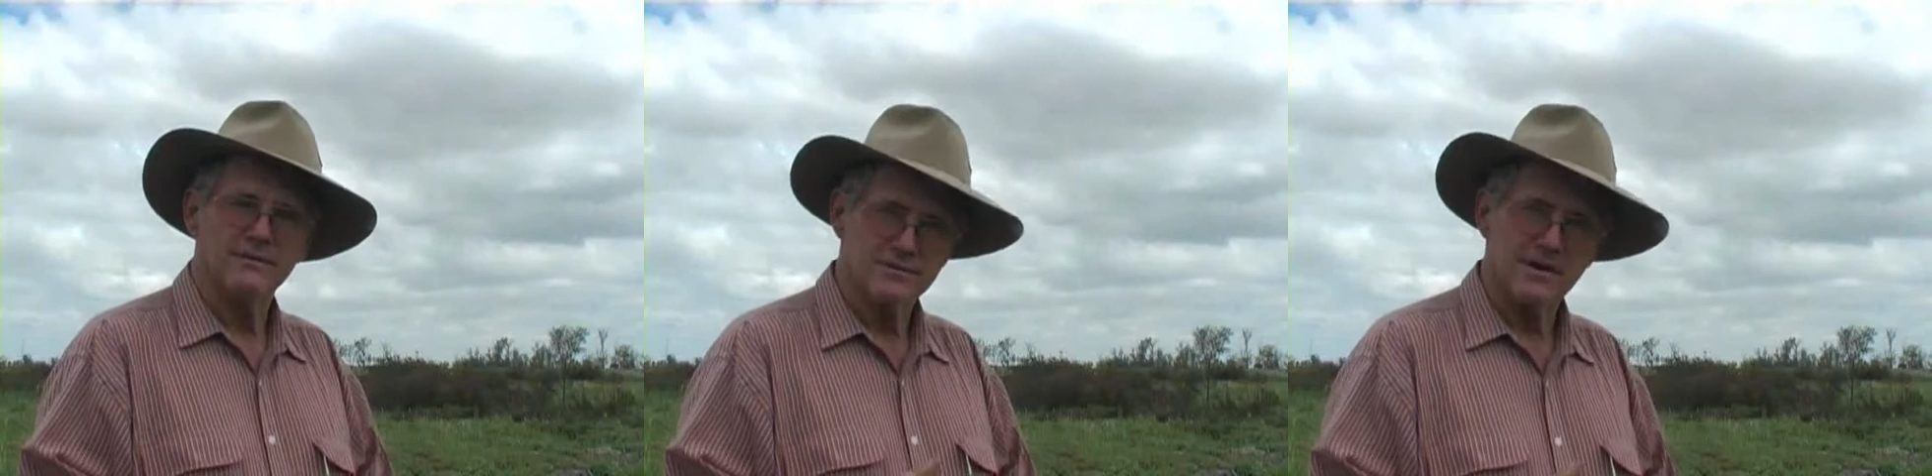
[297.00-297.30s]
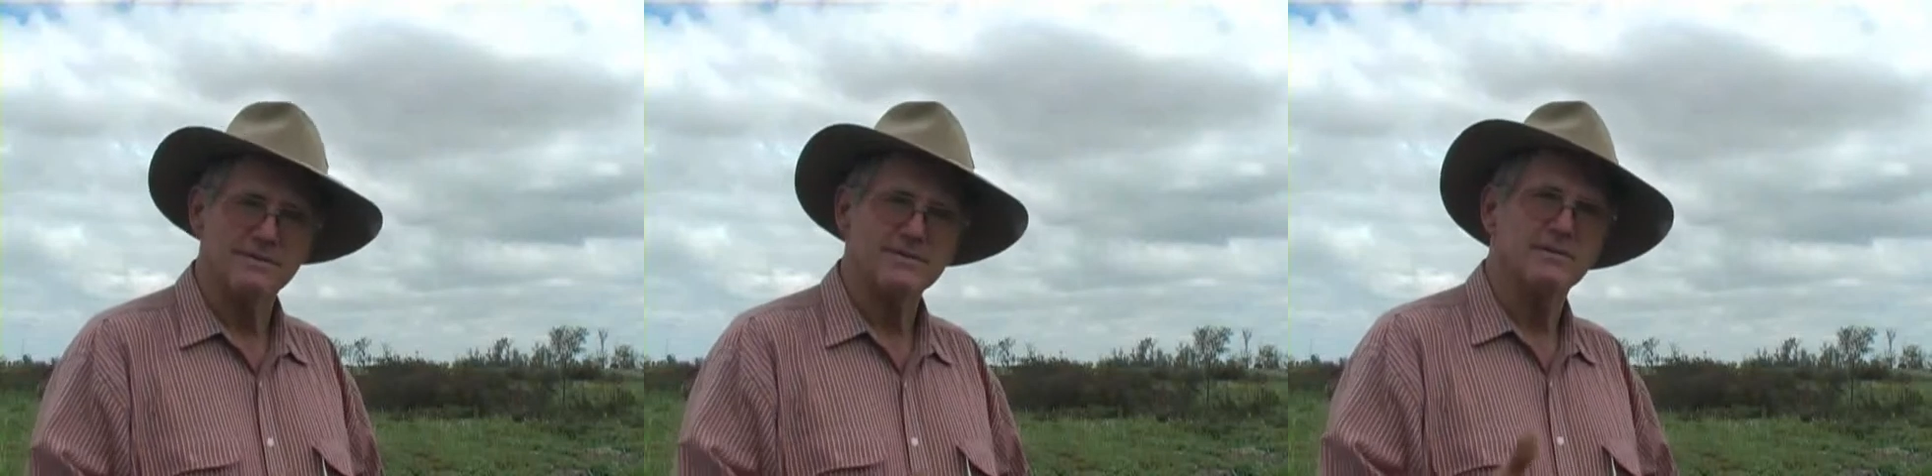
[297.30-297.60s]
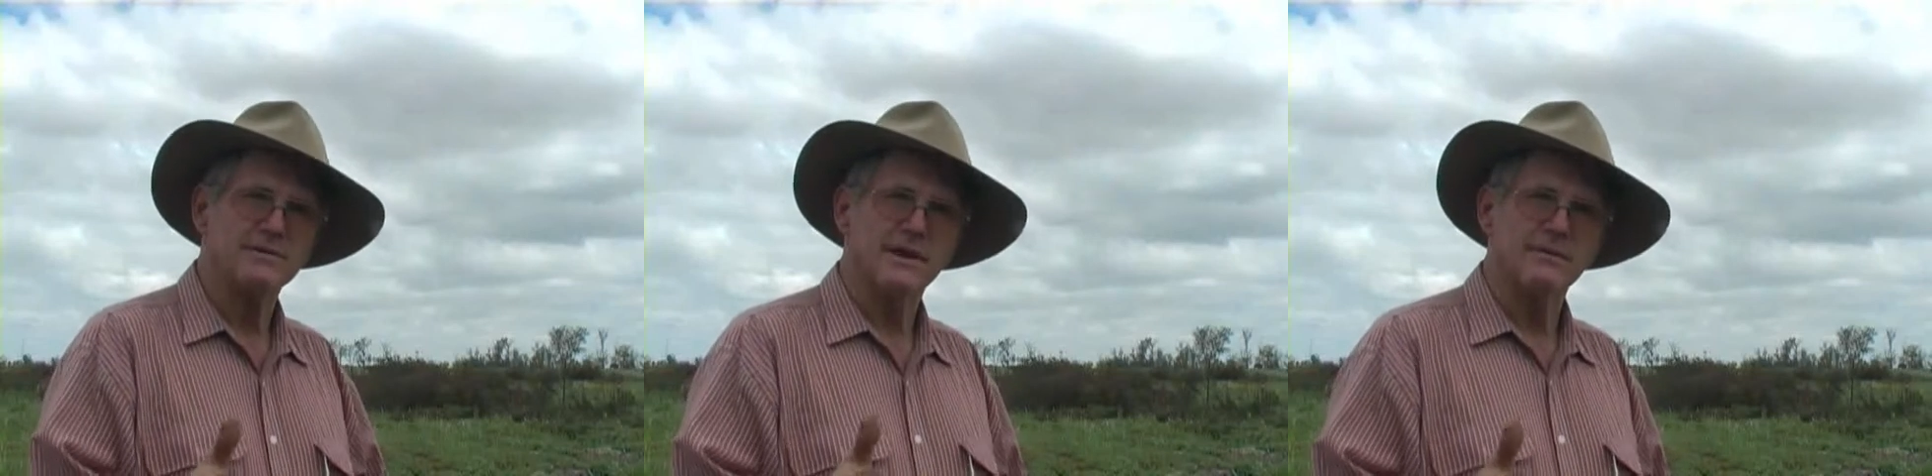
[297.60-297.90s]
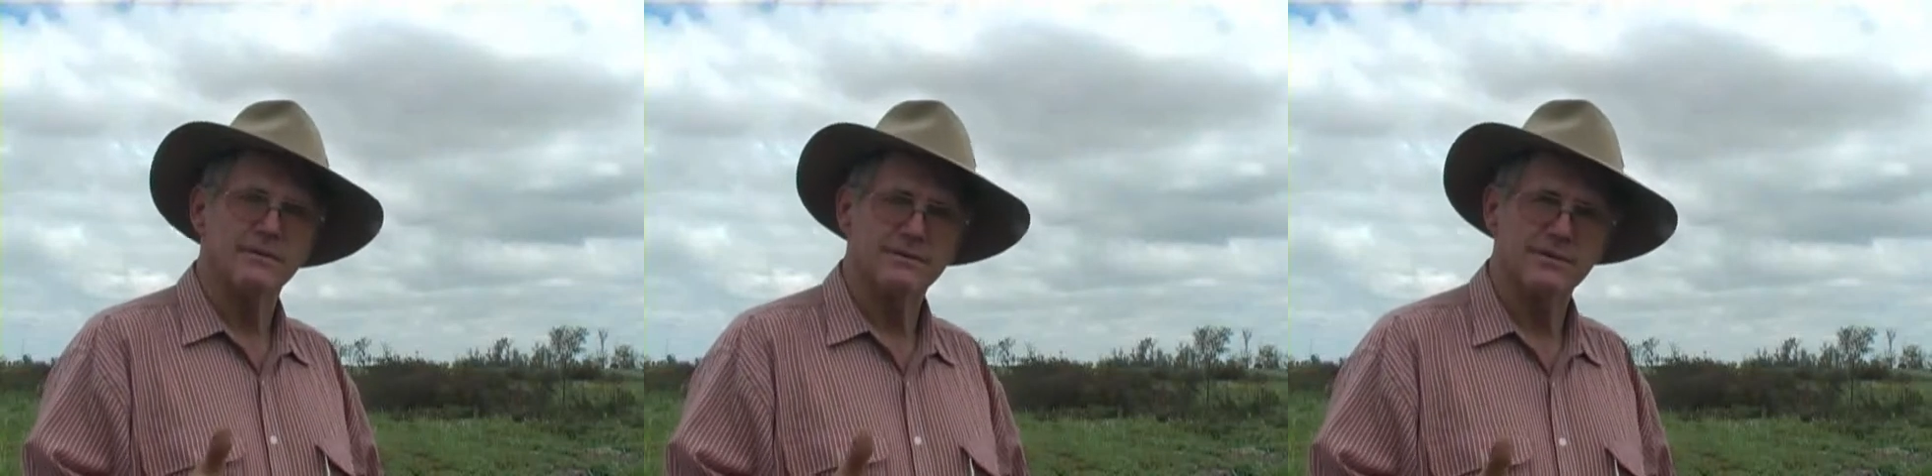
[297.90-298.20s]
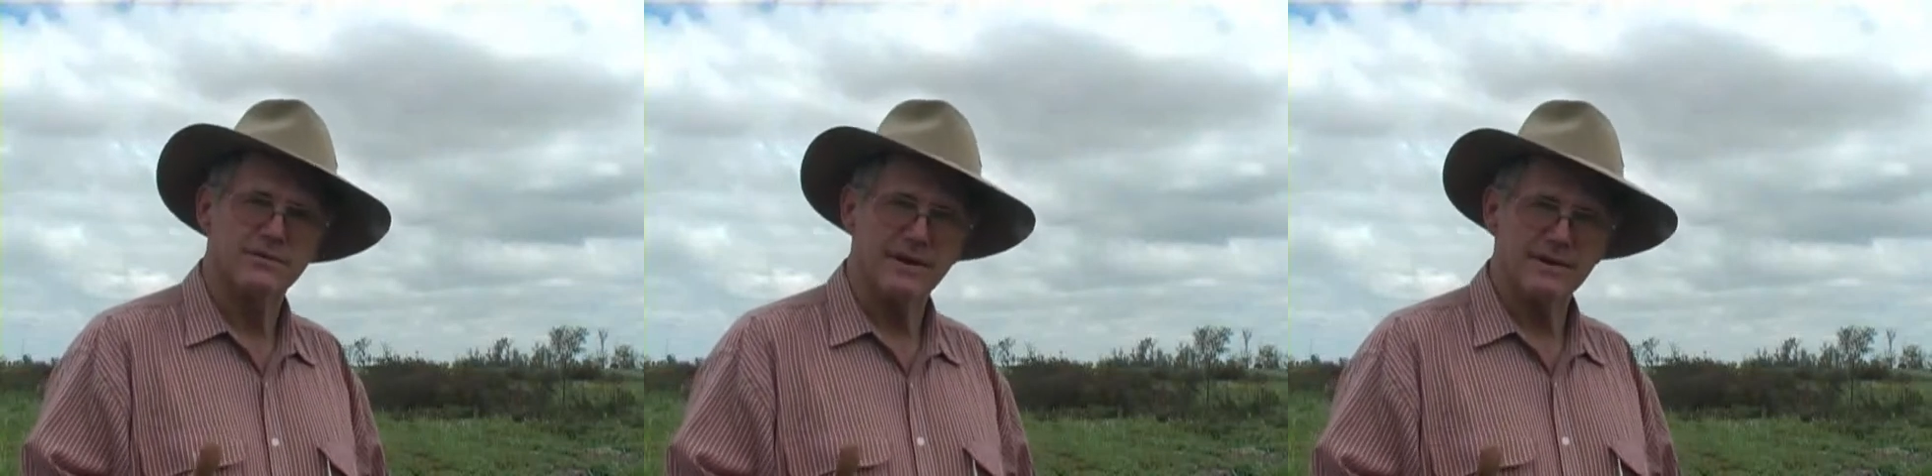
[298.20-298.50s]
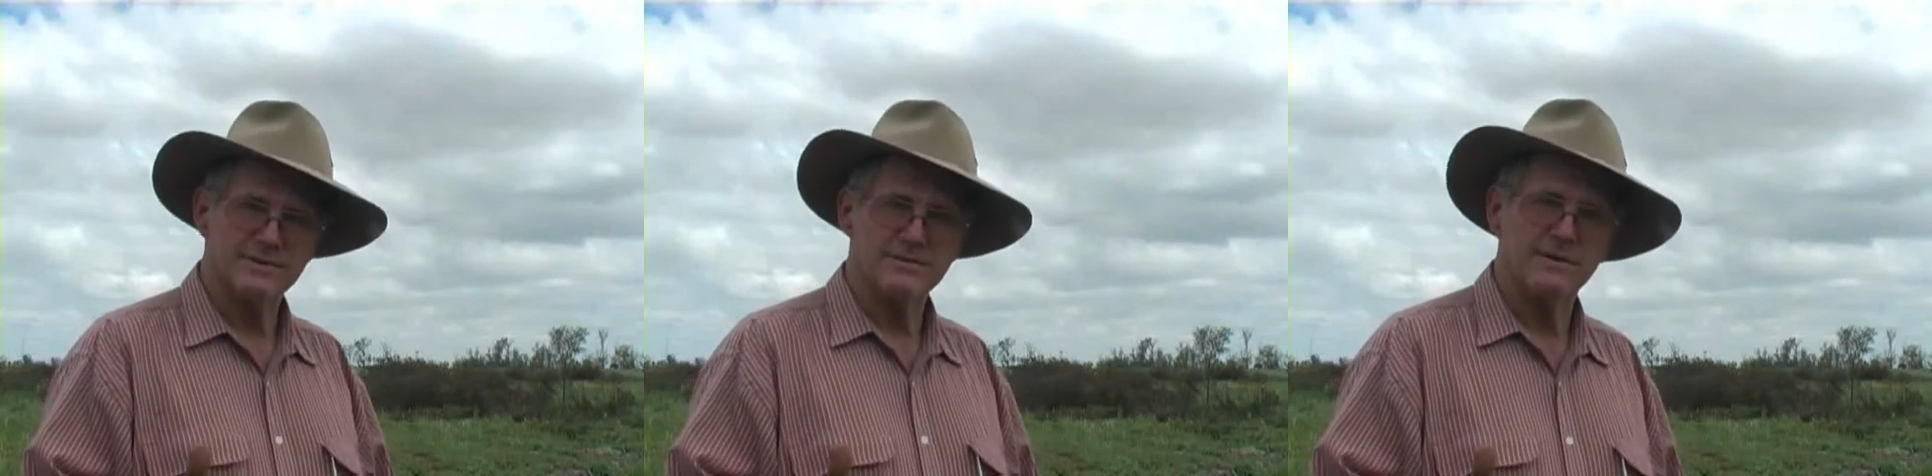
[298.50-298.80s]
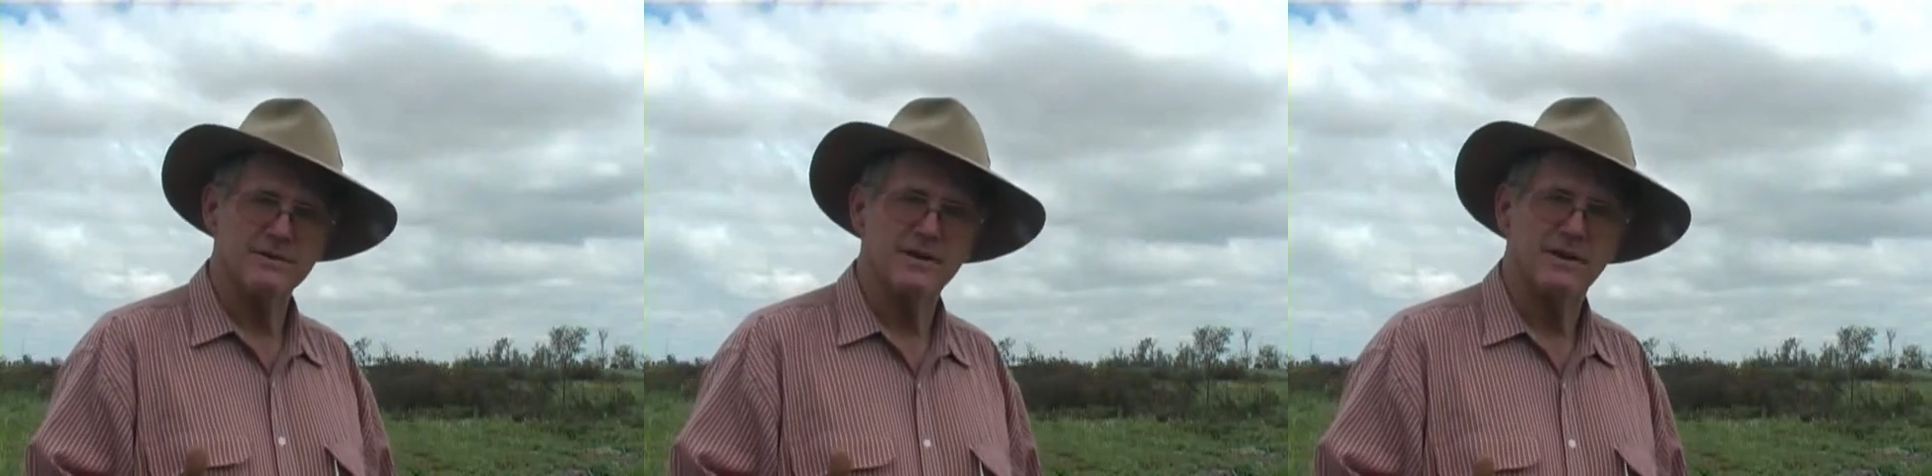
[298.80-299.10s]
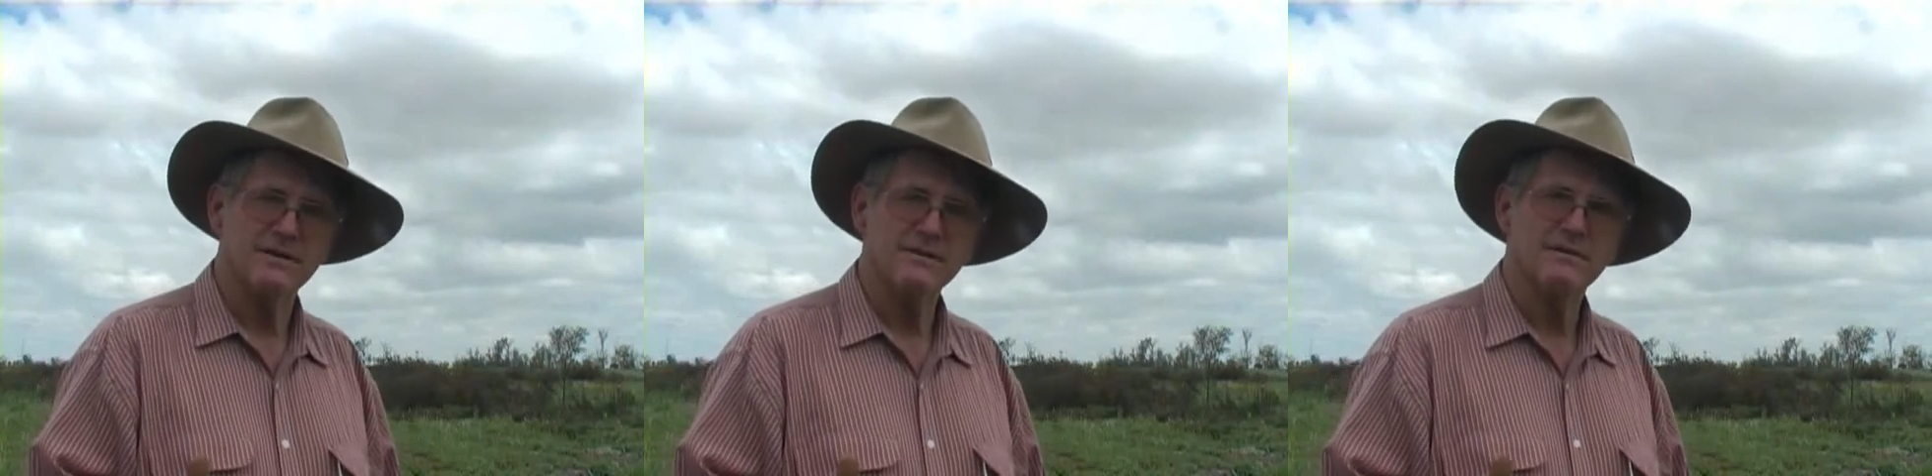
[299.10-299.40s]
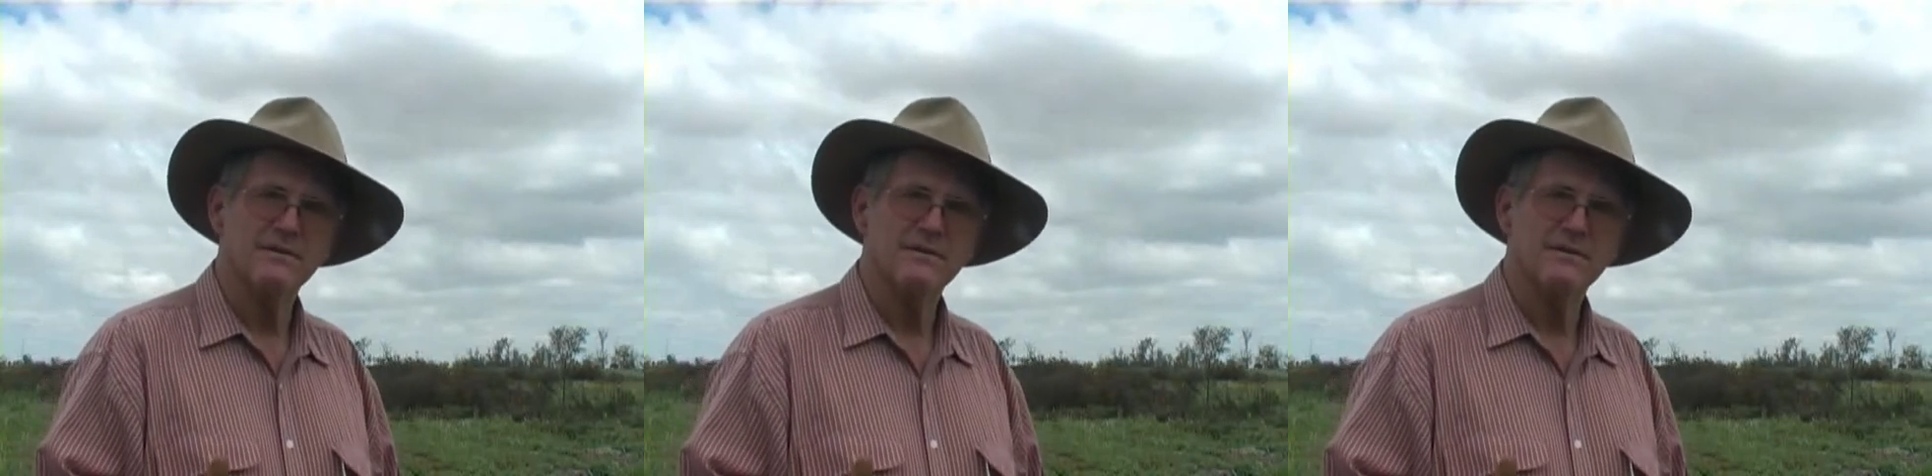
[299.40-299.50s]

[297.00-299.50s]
scrub is pulled down with 2 tractors and a big chain,